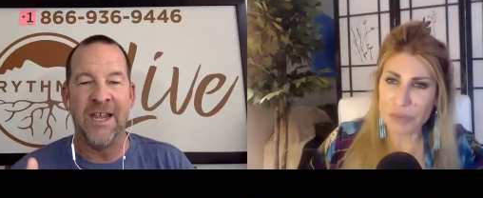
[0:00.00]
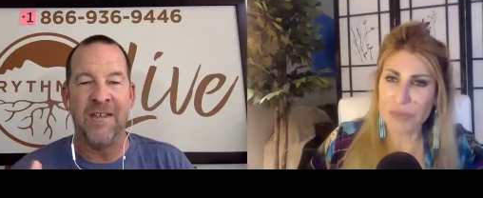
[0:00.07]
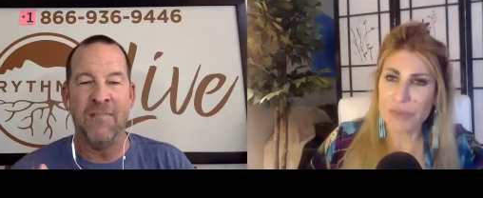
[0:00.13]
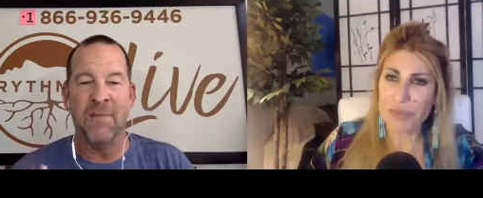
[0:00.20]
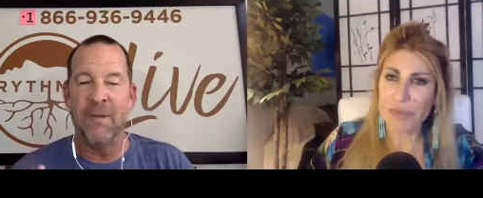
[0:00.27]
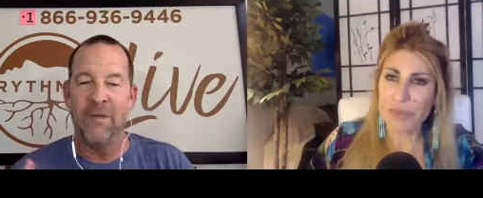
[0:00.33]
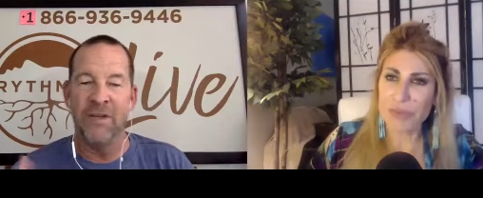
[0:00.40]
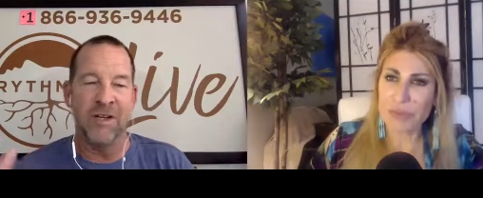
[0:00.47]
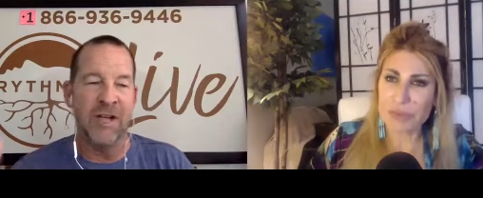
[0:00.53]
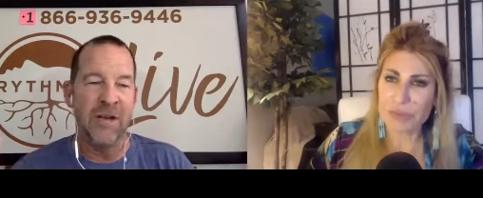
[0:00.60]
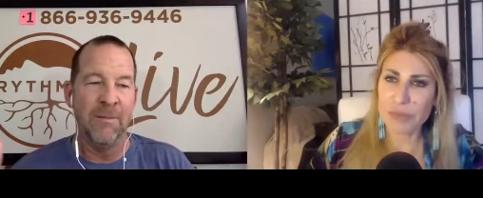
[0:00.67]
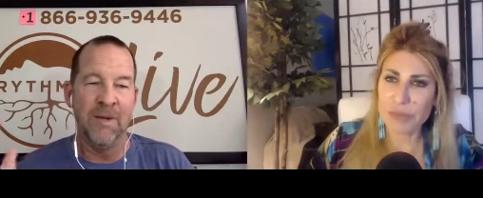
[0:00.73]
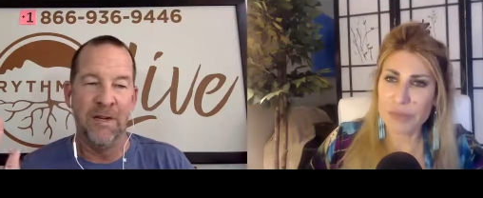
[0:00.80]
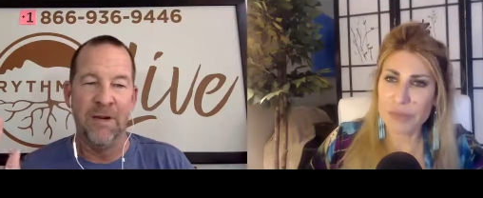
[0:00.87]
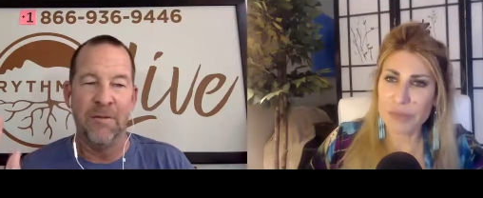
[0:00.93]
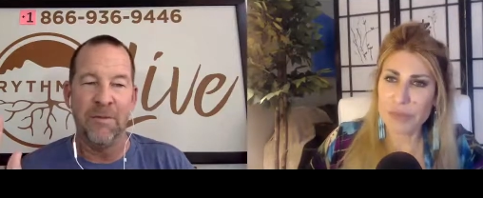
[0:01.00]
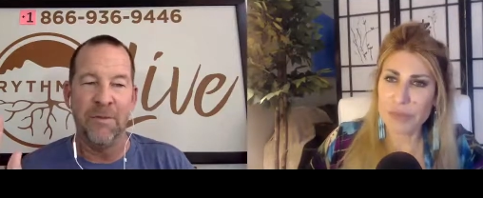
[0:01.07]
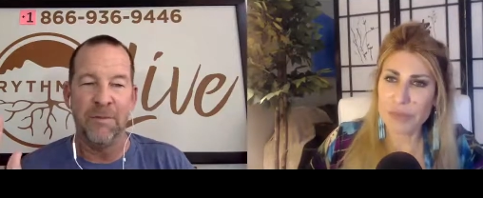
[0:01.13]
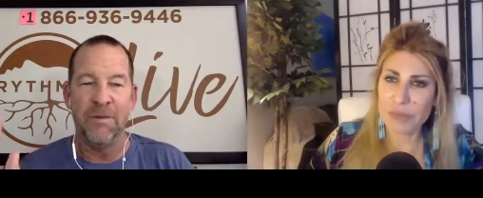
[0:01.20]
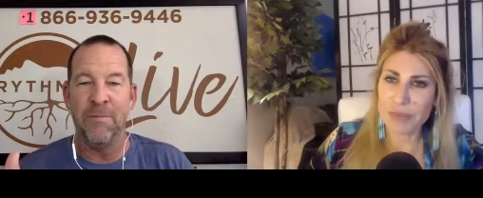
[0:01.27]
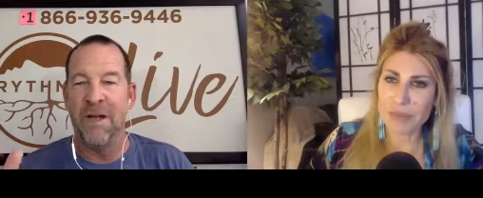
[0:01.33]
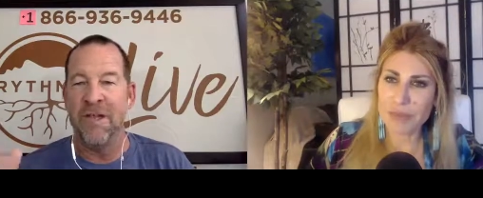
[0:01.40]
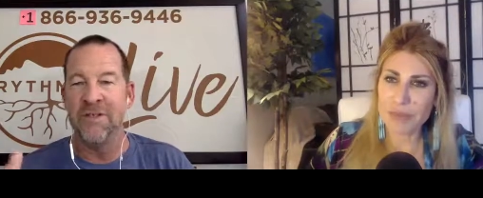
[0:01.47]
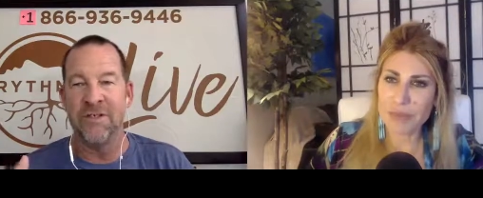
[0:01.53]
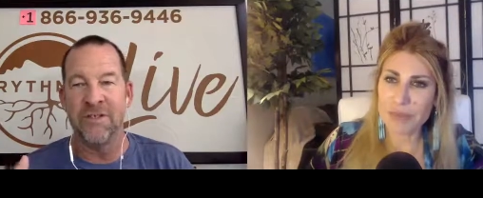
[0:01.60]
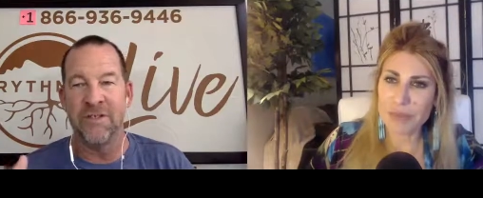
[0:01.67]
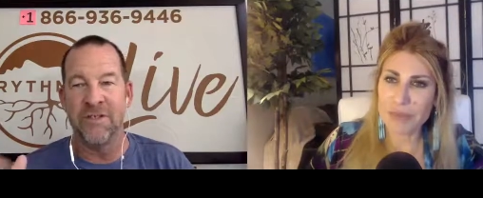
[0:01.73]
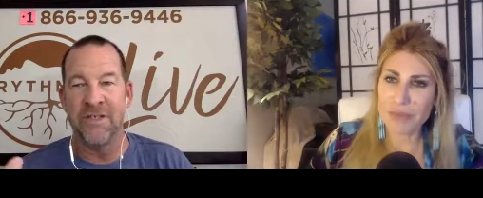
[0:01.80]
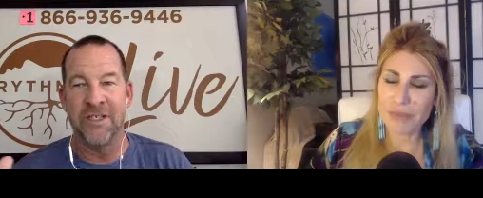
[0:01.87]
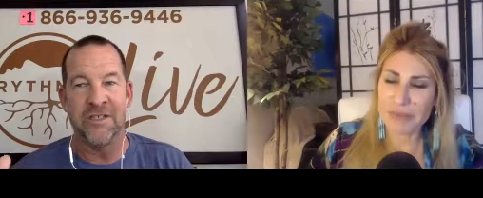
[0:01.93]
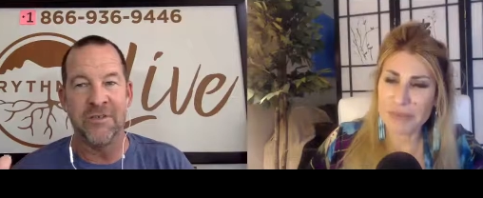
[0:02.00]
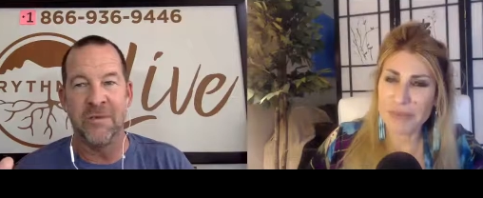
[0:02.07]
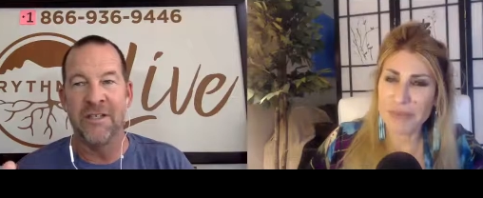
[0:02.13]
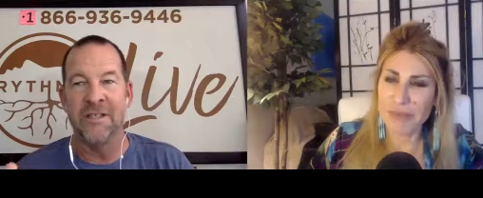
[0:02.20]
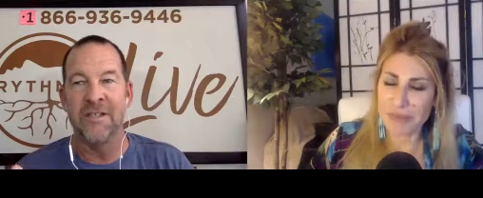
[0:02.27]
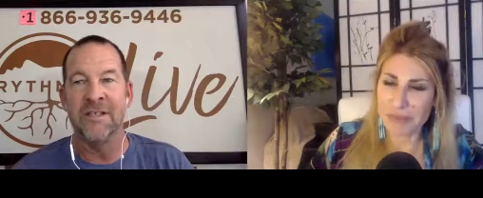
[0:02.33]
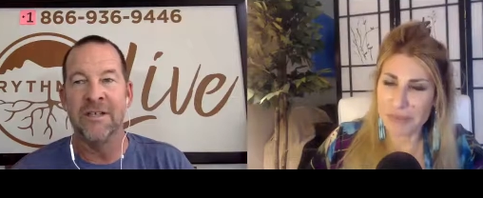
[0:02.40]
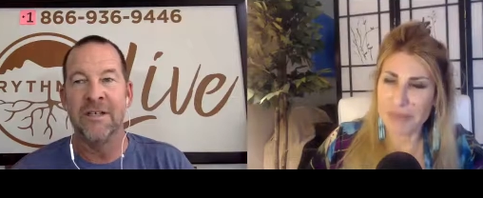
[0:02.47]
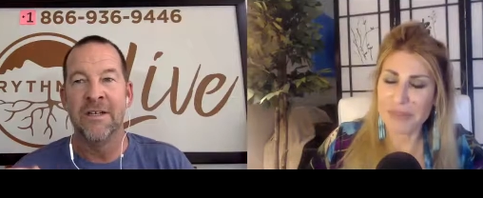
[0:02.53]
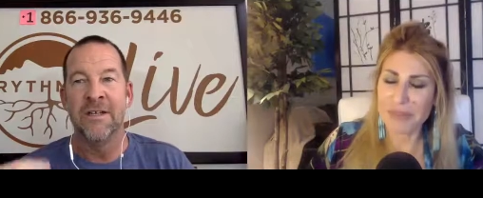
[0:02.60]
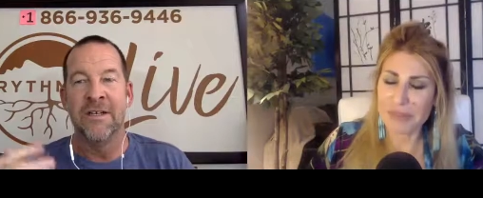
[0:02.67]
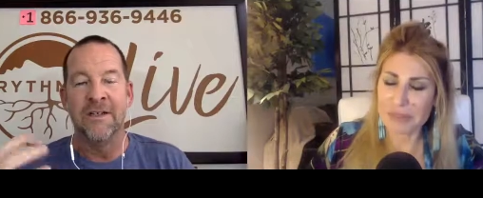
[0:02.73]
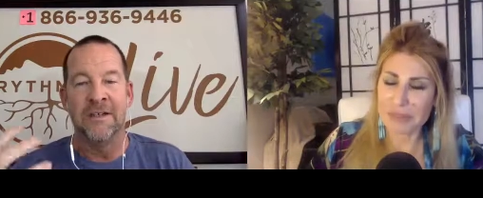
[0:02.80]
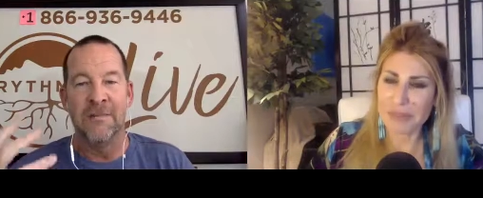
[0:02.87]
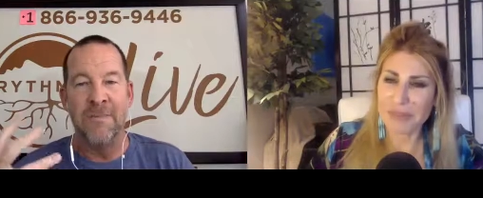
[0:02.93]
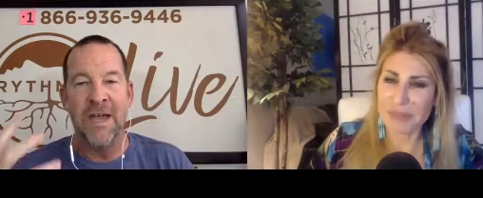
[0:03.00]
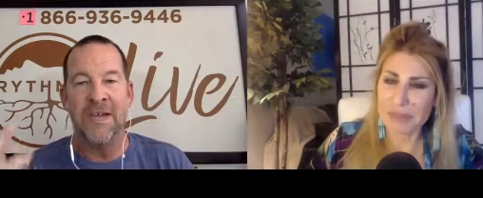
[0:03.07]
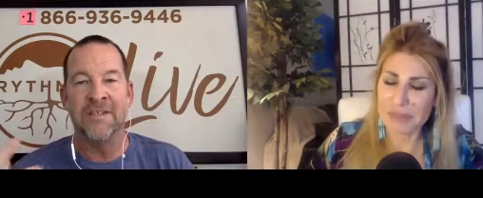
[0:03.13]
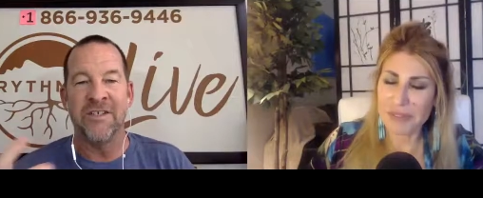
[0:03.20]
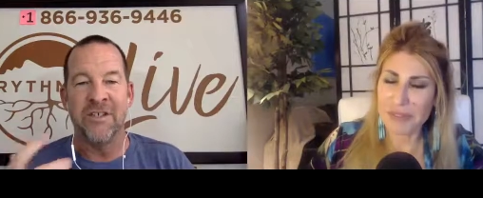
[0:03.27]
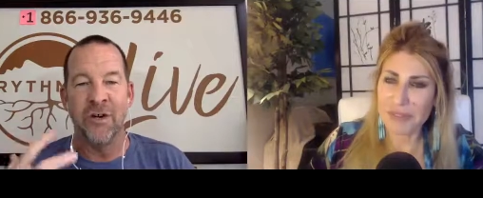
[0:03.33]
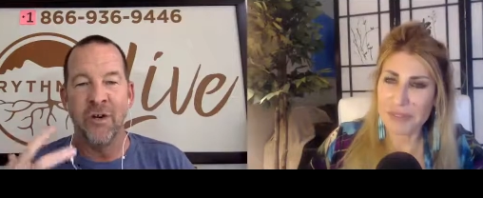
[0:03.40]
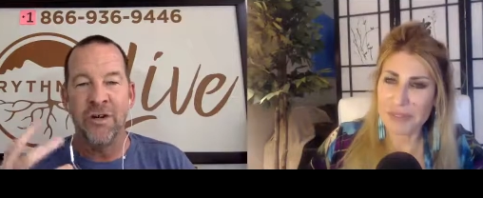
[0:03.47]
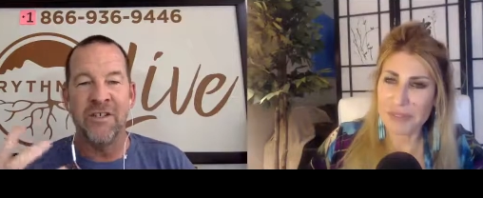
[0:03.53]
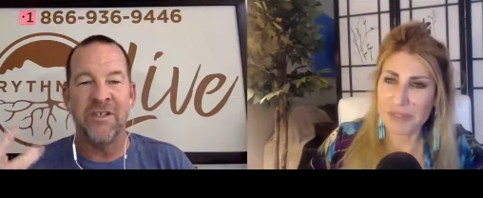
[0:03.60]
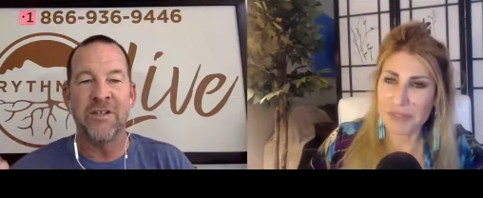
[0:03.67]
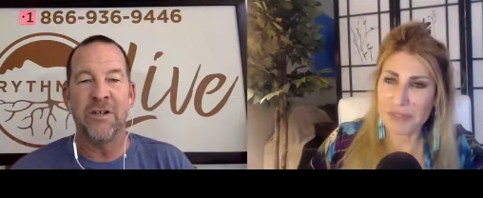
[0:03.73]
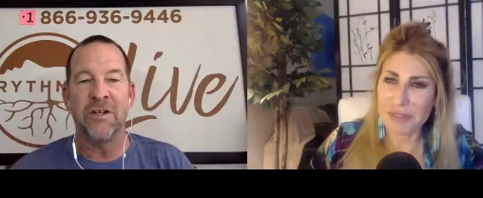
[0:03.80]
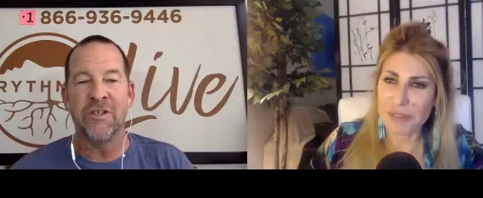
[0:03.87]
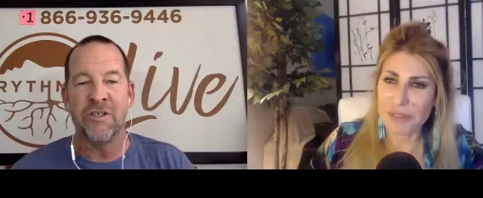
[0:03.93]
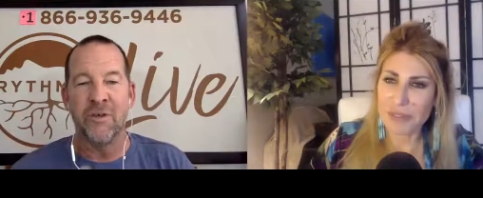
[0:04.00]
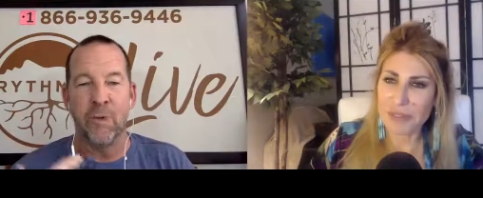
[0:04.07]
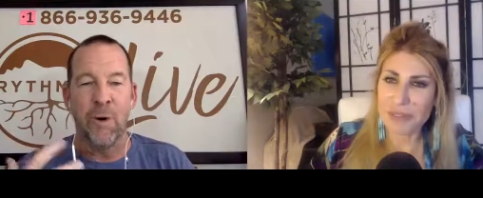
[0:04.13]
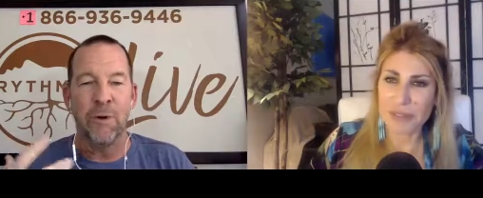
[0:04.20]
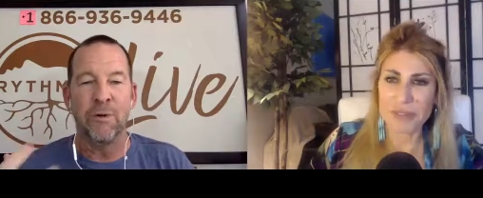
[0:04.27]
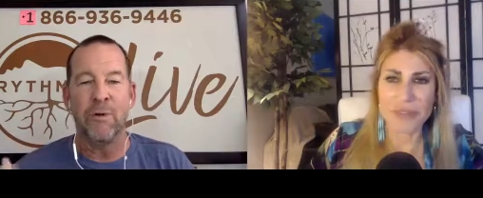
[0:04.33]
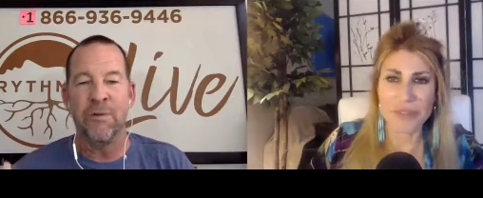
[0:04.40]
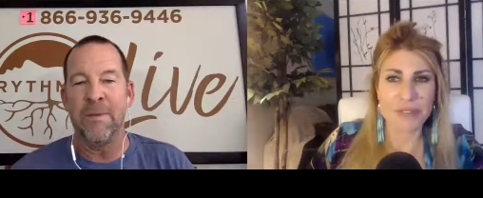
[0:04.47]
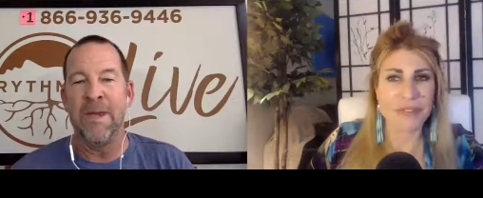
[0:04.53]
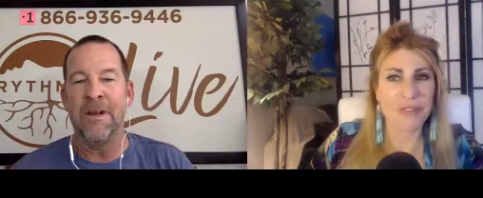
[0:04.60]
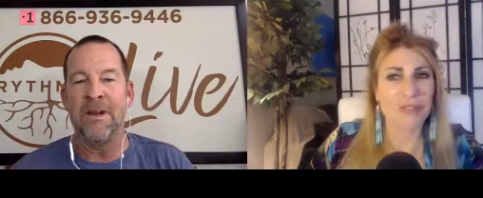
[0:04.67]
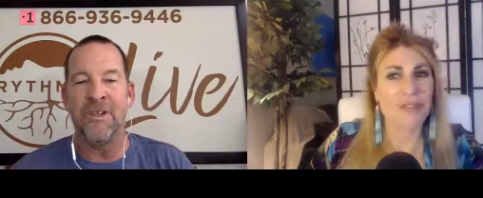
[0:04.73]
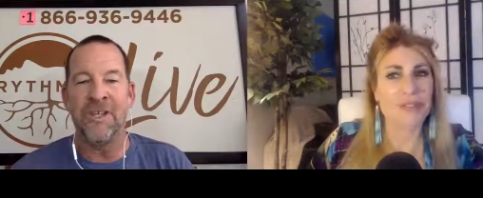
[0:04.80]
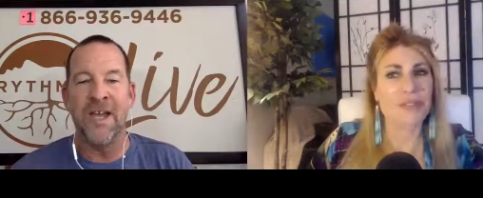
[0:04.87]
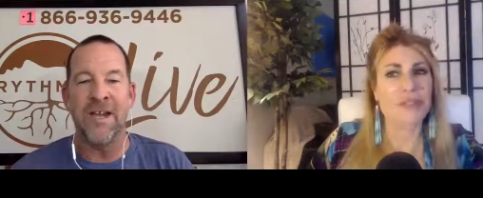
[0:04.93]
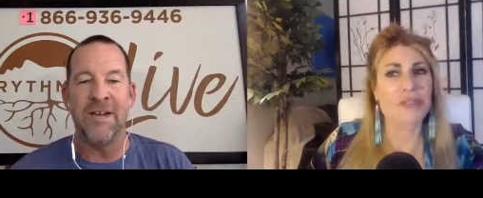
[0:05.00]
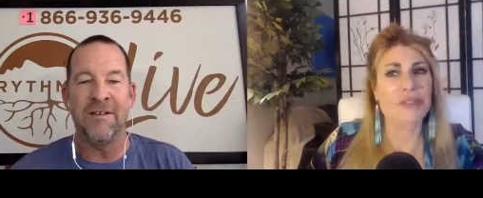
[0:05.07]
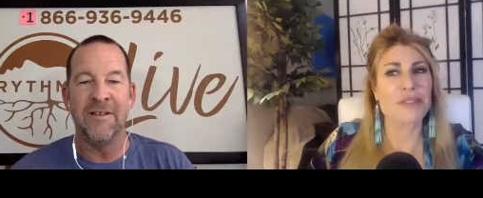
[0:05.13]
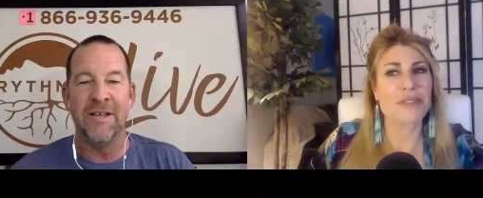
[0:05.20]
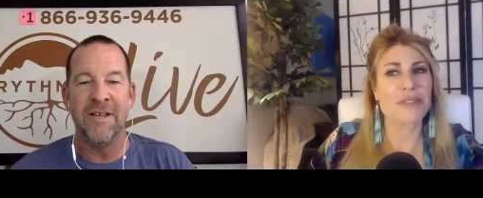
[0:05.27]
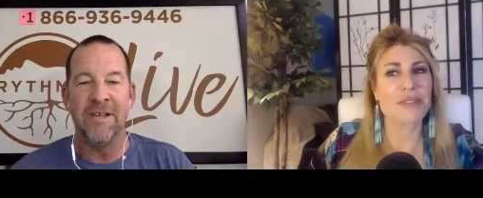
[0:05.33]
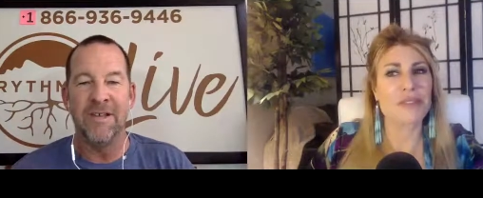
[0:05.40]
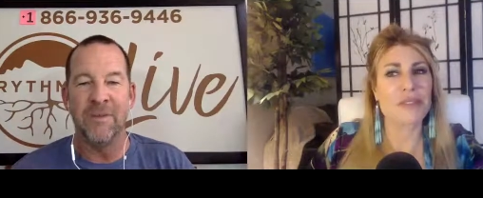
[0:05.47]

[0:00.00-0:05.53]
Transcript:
Speaker 1: and maybe they're coming in 3 months or 6 months, the medicine already starts to work with them energetically.